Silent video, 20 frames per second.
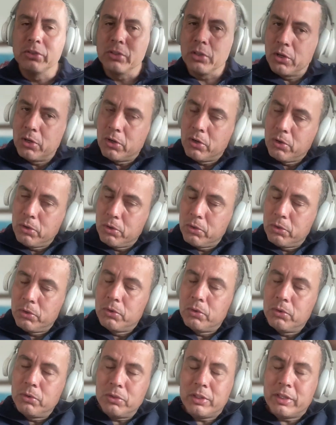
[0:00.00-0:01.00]

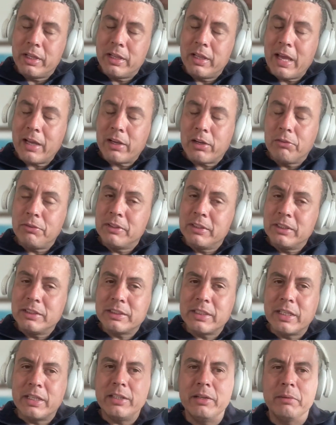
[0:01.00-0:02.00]
So the lack of
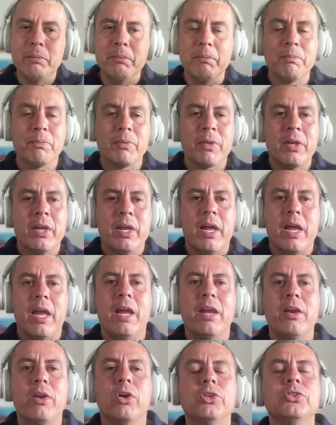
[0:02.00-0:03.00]
understanding
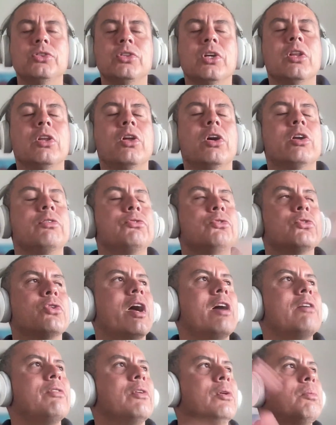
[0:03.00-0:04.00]
and also a lot of
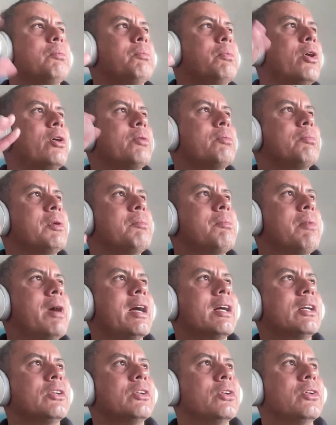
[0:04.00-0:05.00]
travel brought me
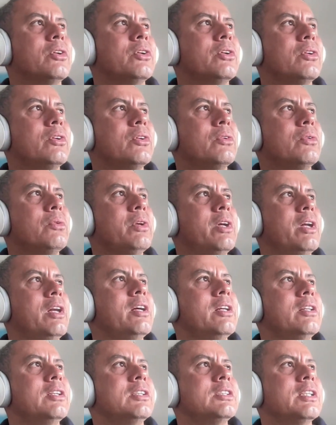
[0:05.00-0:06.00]
back to
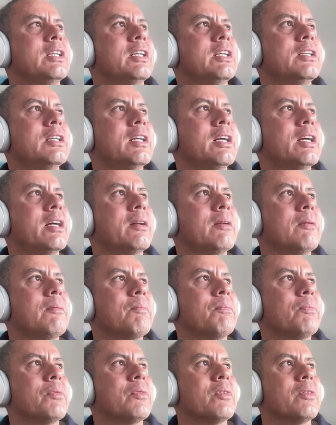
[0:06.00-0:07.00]
really understand that
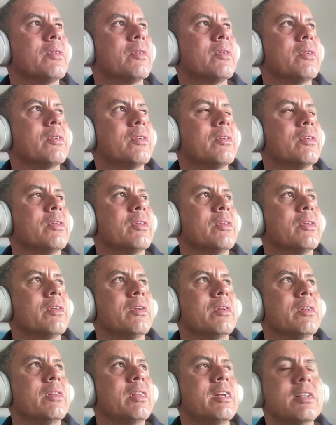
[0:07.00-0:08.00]

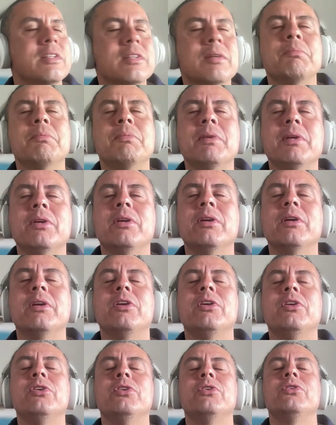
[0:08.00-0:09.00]
there is
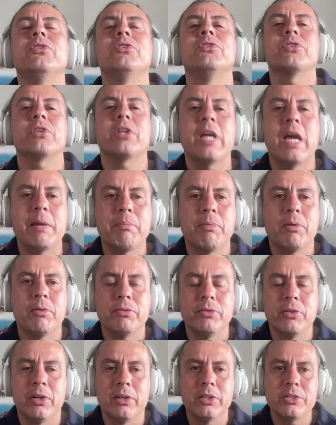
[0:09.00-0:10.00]
a huge gap
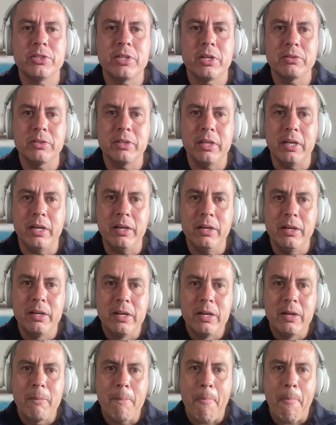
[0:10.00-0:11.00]
of knowledge out there,
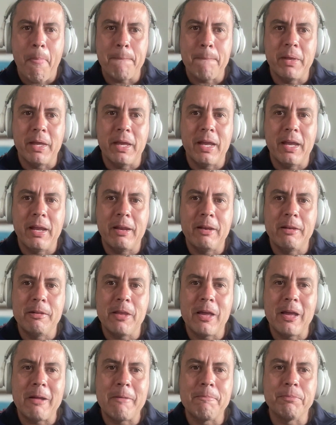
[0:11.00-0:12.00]

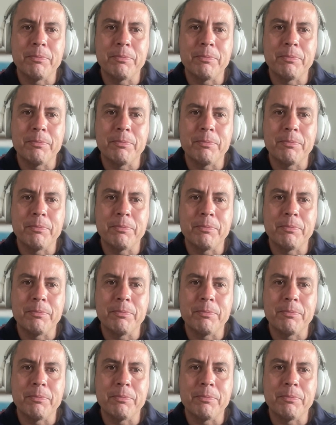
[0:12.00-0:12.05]
and